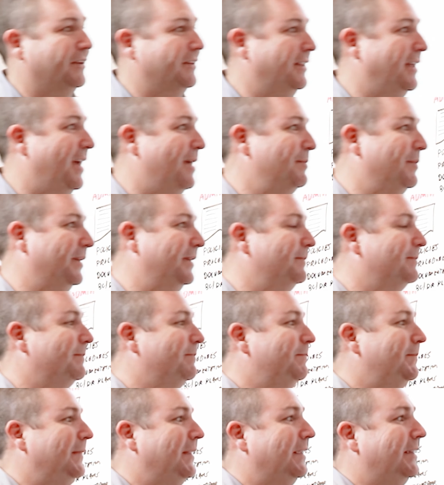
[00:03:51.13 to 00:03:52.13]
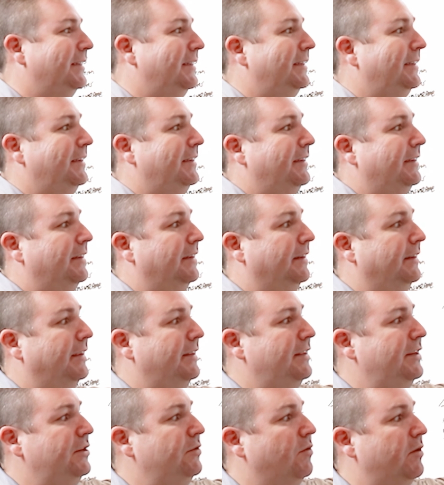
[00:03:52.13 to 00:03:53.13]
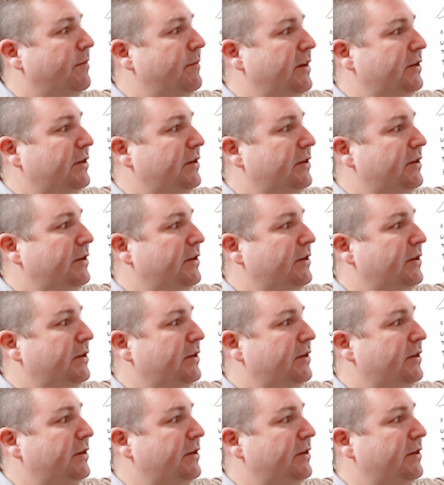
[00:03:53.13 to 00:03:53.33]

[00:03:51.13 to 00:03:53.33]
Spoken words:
on that. And then you want to